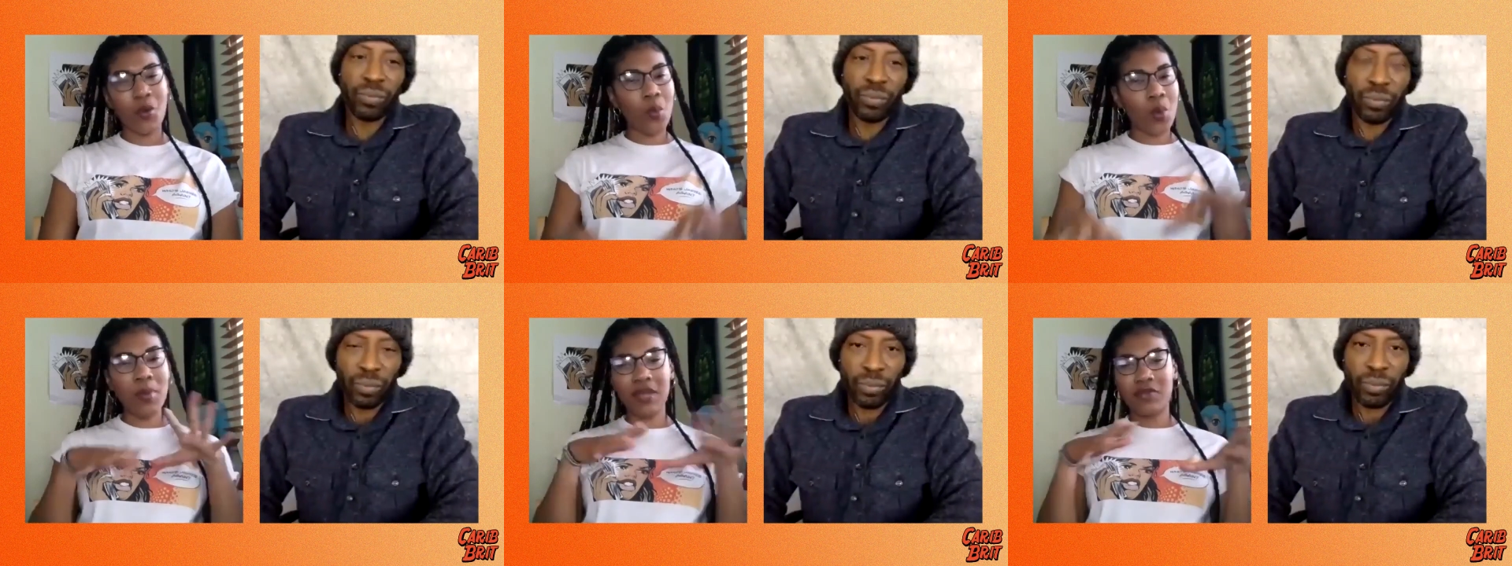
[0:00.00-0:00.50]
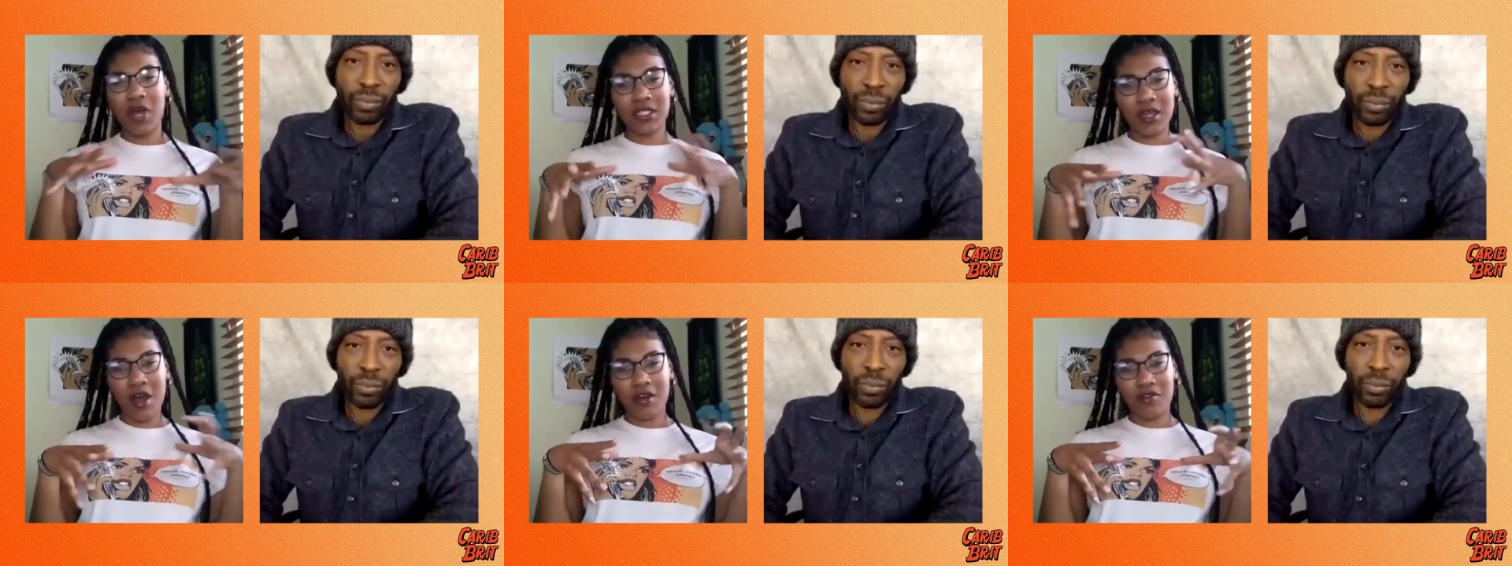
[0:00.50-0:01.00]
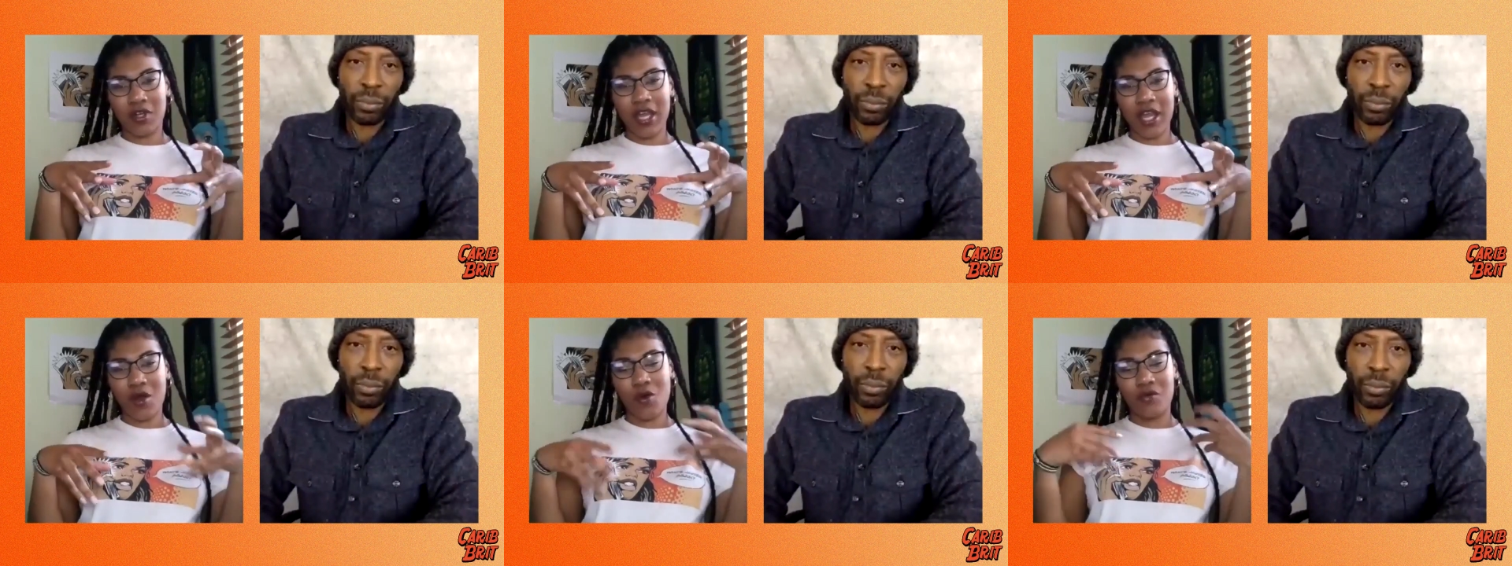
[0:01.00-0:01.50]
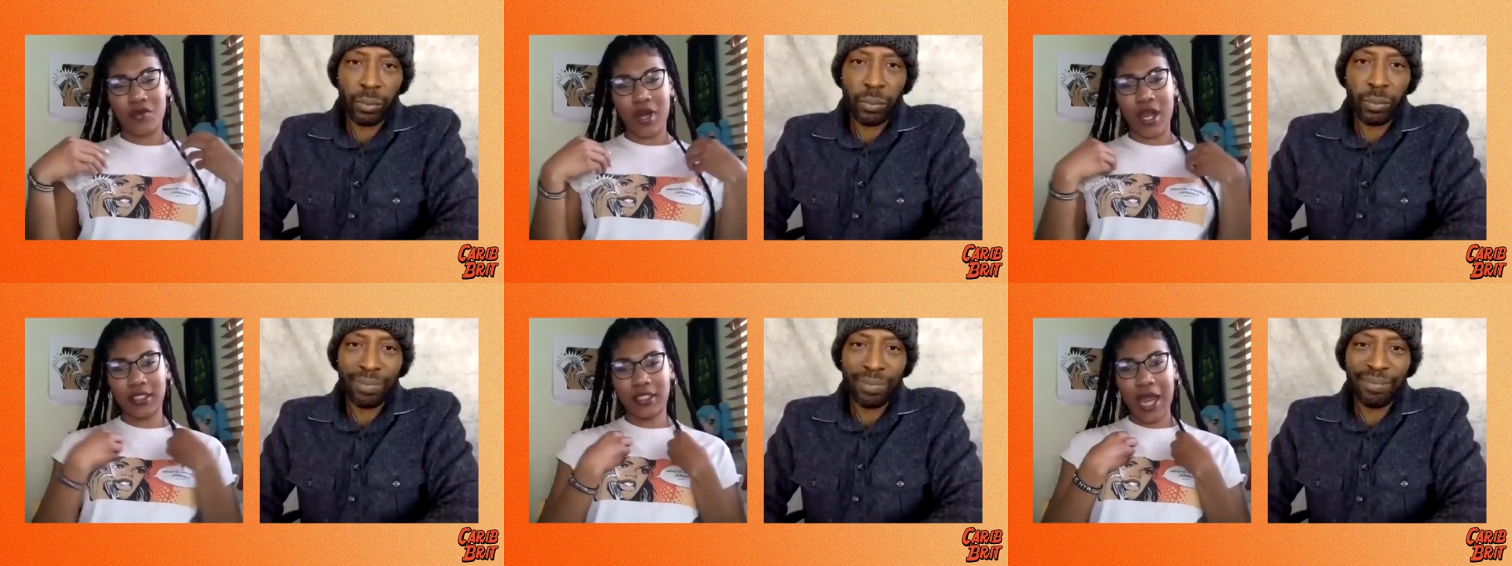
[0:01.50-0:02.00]
Speaker 1: we're big fans of carnival here over at
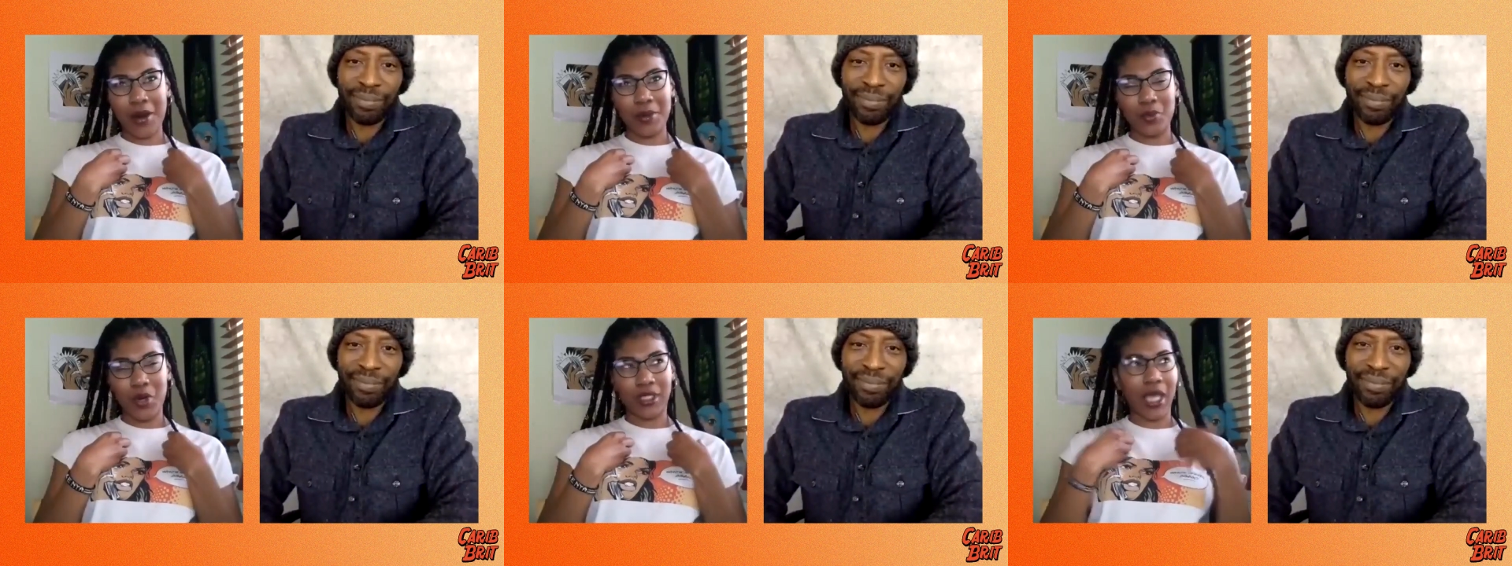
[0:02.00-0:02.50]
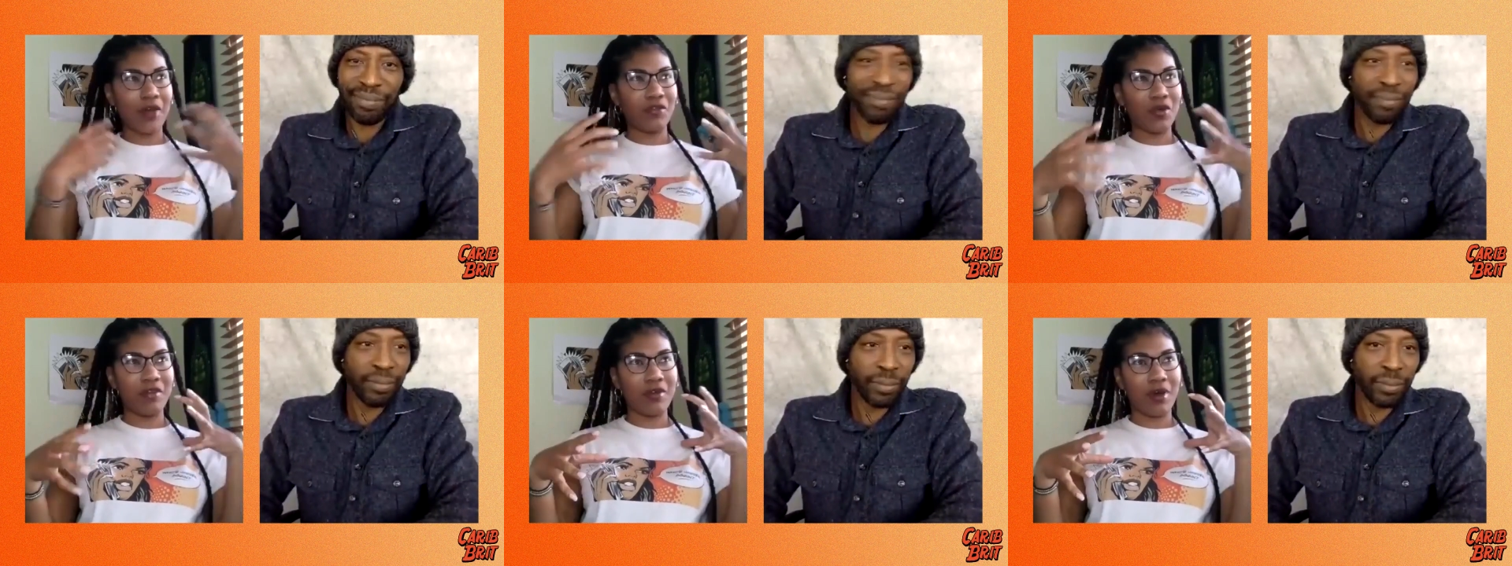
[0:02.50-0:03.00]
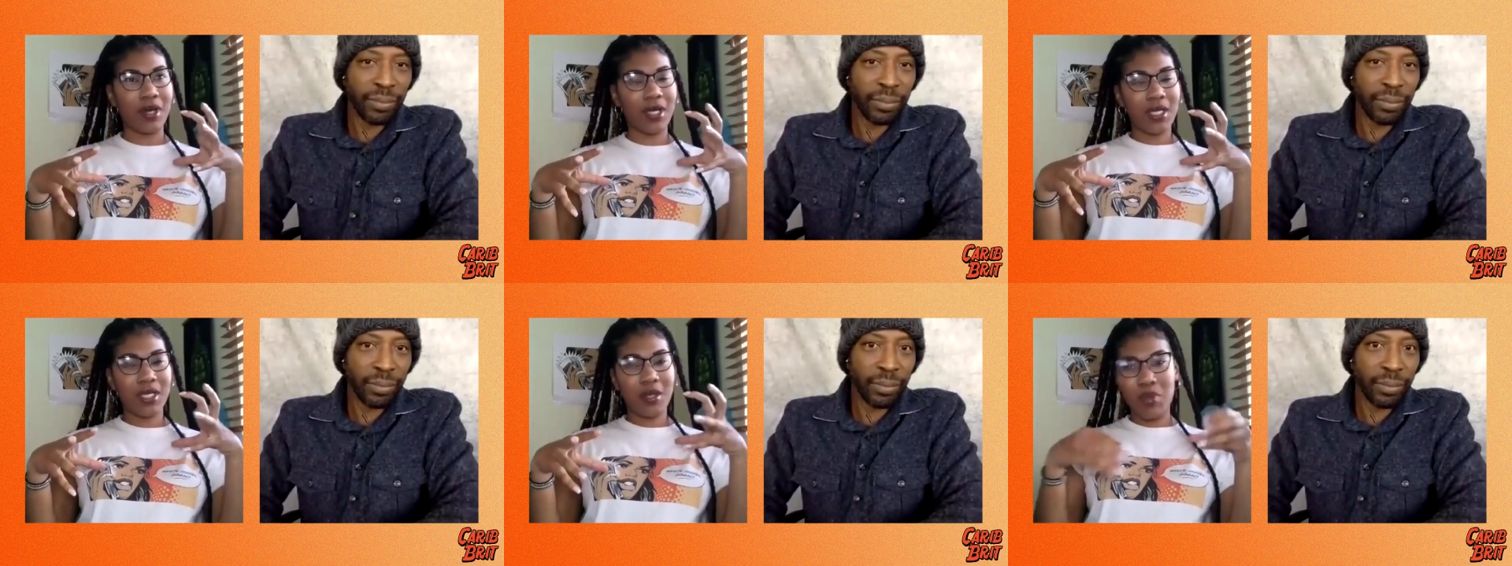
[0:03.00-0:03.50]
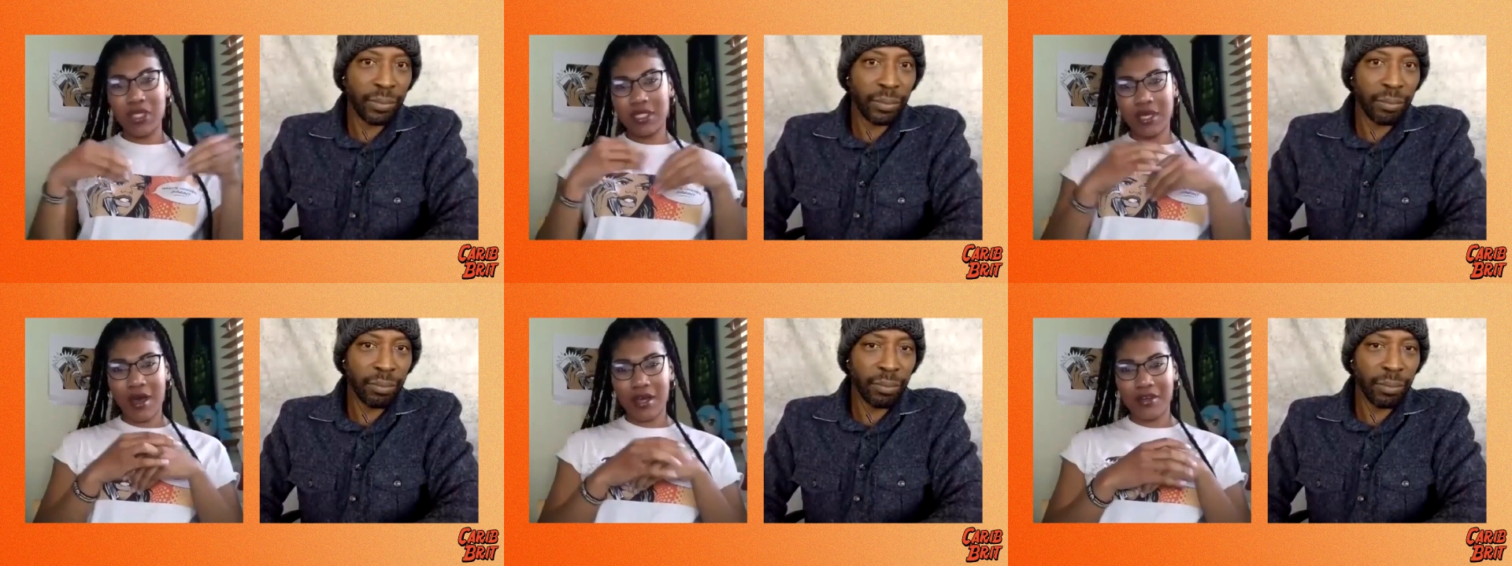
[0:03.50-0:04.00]
Caribbean. Have you ever been to
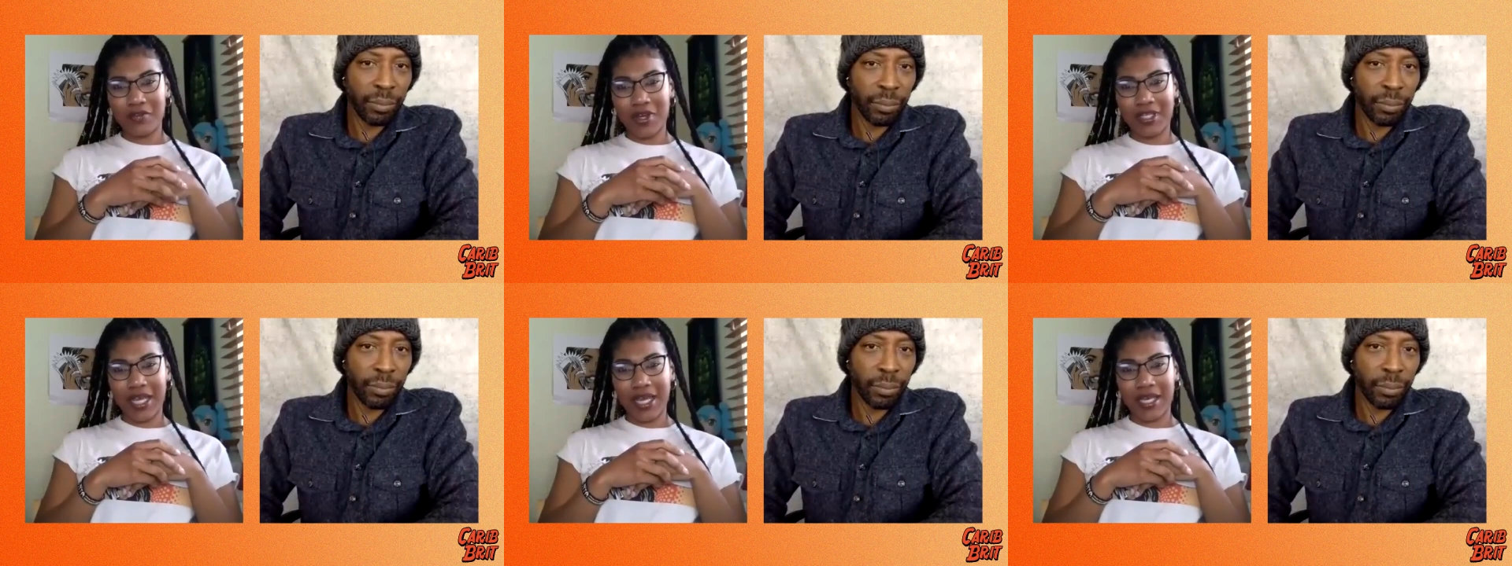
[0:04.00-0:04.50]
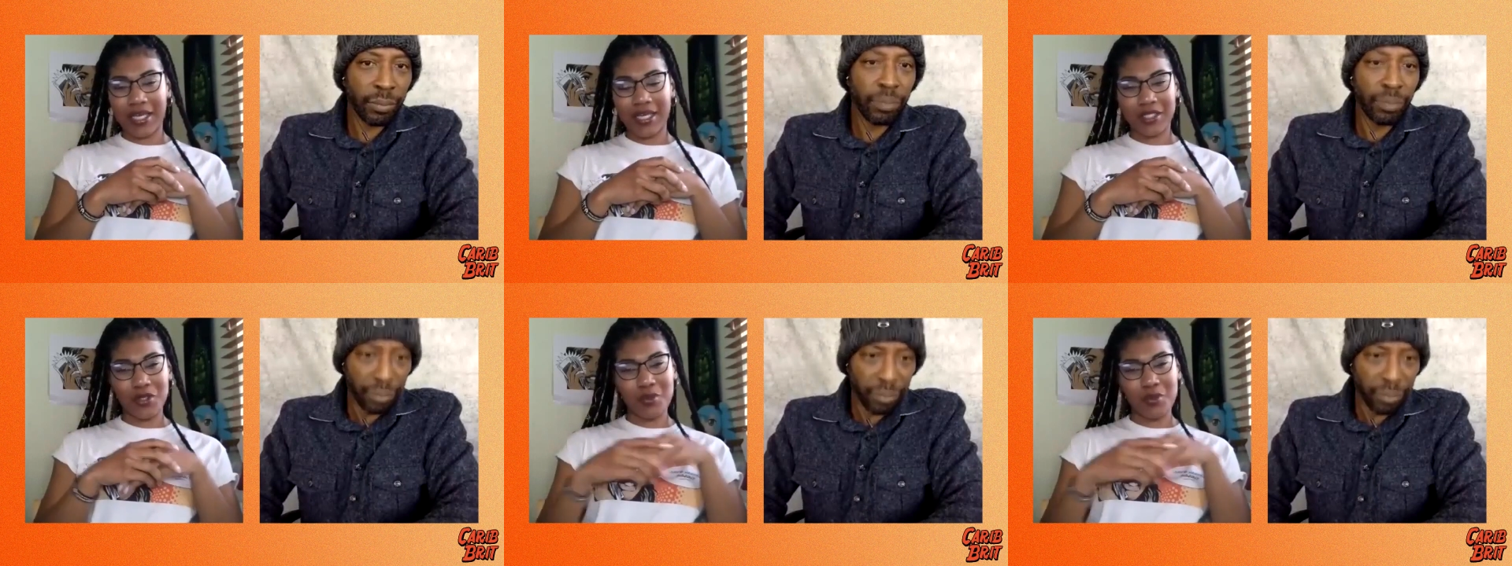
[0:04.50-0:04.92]
carnival? Like, do you